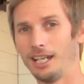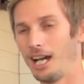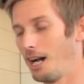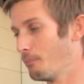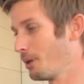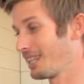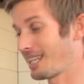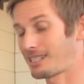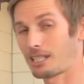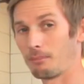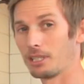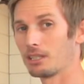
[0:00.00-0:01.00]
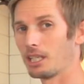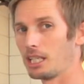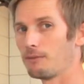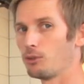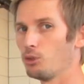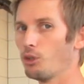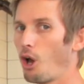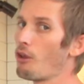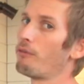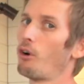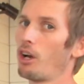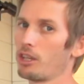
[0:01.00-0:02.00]
um, but that's something that if you
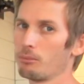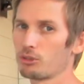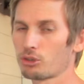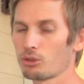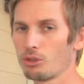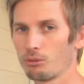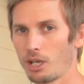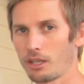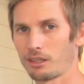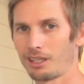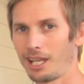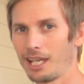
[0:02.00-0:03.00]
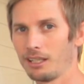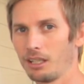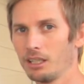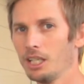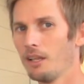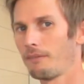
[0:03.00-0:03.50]
notify them sooner rather than later,